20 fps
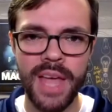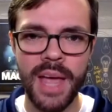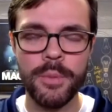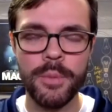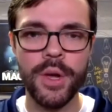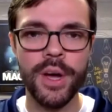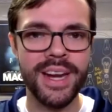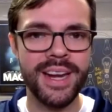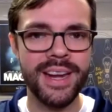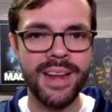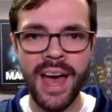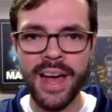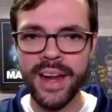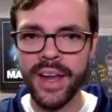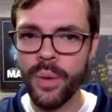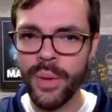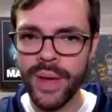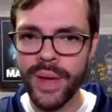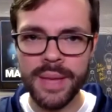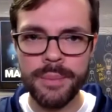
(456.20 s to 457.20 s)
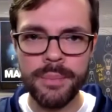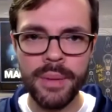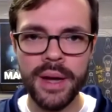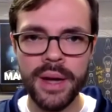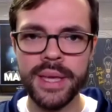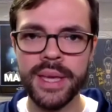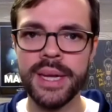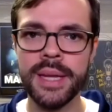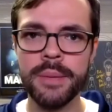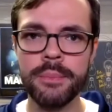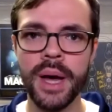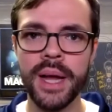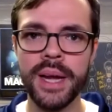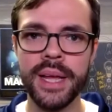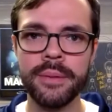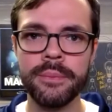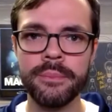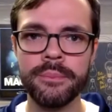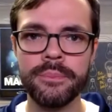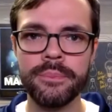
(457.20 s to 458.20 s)
I'm going to not owe anybody any
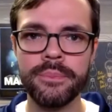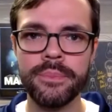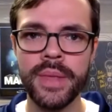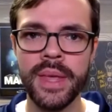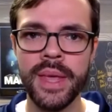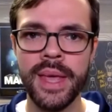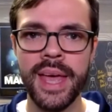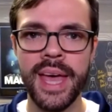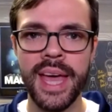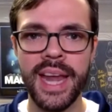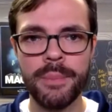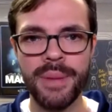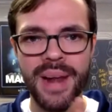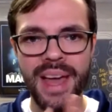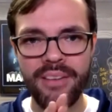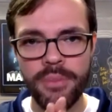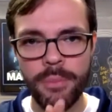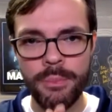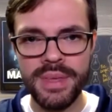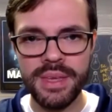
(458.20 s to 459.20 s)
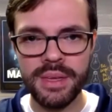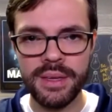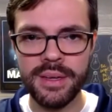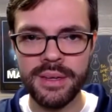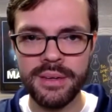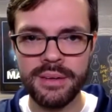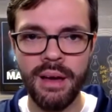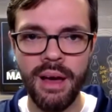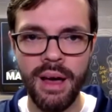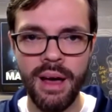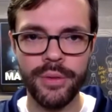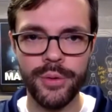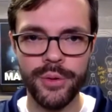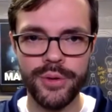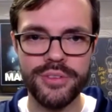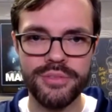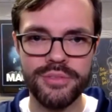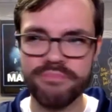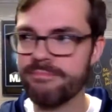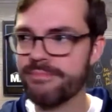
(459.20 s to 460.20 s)
money and I'm going to have a million
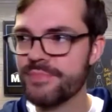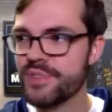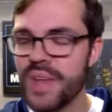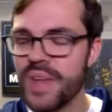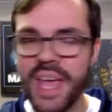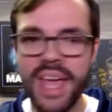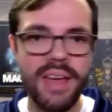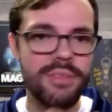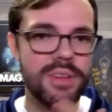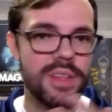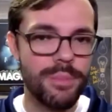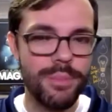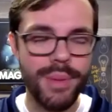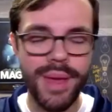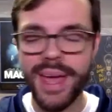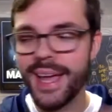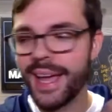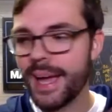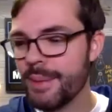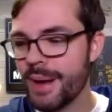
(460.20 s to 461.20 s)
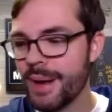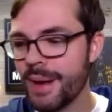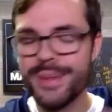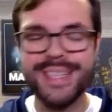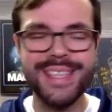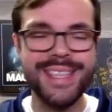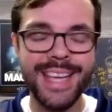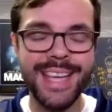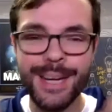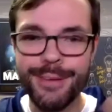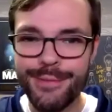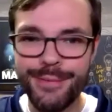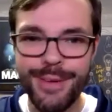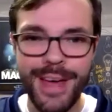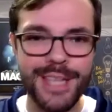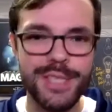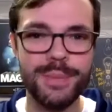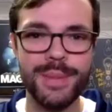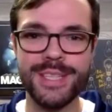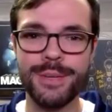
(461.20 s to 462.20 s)
dollars saved in the bank. I mean, I wasn't thinking of
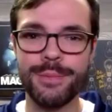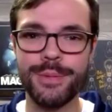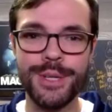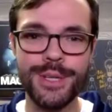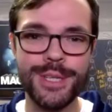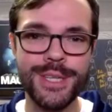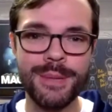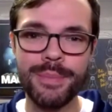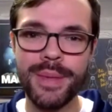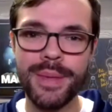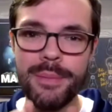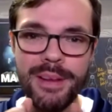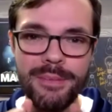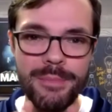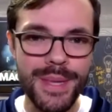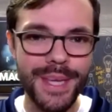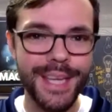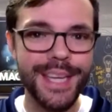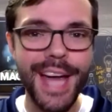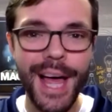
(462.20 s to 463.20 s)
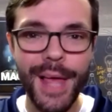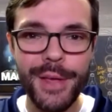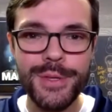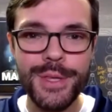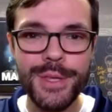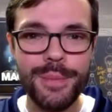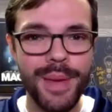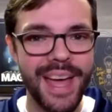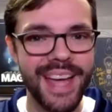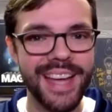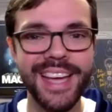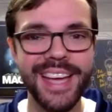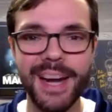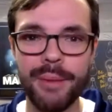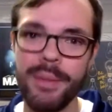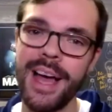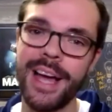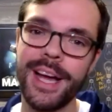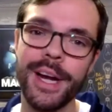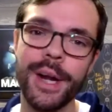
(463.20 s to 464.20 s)
investments. It was just simply, I'm going to have a million dollars in the bank and
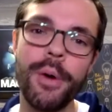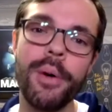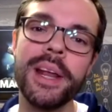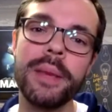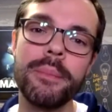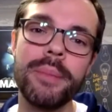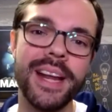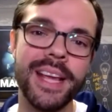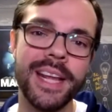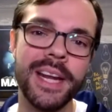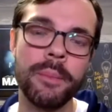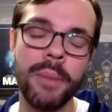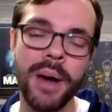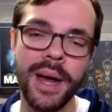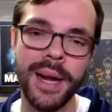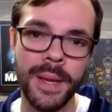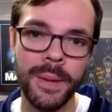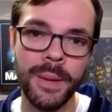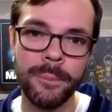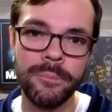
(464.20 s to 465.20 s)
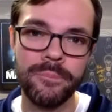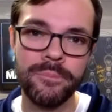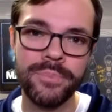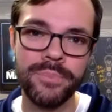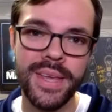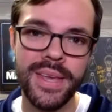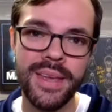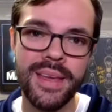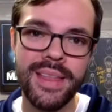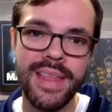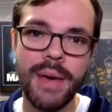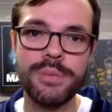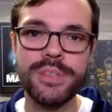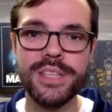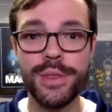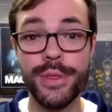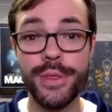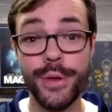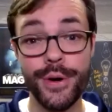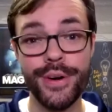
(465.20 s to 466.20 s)
I'm not going to owe anybody any money. I was
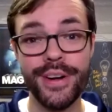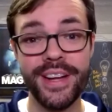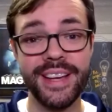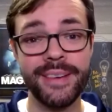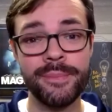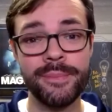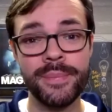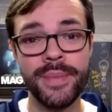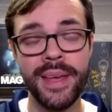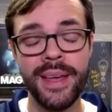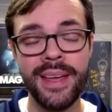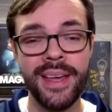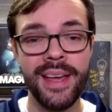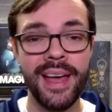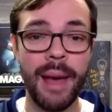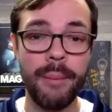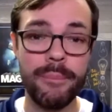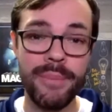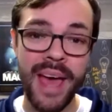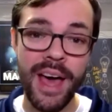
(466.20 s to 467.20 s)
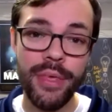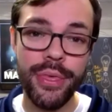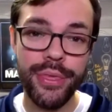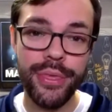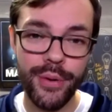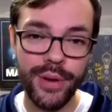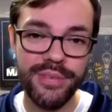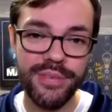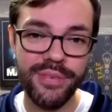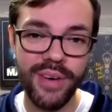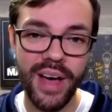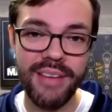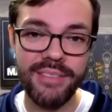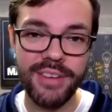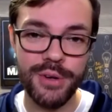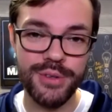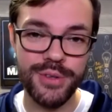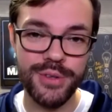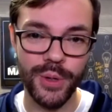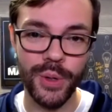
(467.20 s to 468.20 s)
at 30. I'm now 35
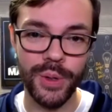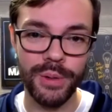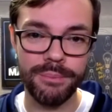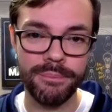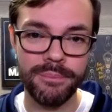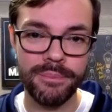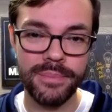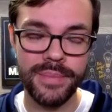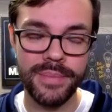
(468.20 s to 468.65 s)
years old.